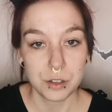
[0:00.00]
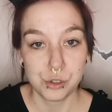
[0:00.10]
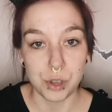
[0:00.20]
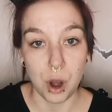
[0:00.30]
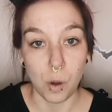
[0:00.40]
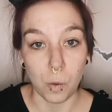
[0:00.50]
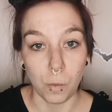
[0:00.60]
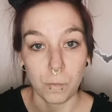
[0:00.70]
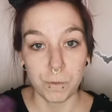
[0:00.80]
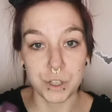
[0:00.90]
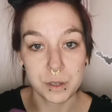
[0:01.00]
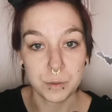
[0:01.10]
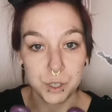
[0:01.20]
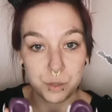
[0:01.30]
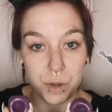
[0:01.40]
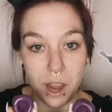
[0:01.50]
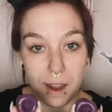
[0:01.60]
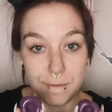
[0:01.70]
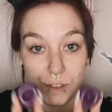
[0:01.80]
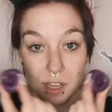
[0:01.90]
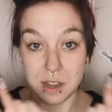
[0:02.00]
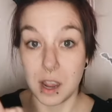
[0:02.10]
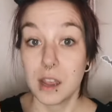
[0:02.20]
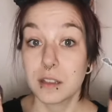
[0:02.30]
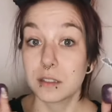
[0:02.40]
So first things first, we have the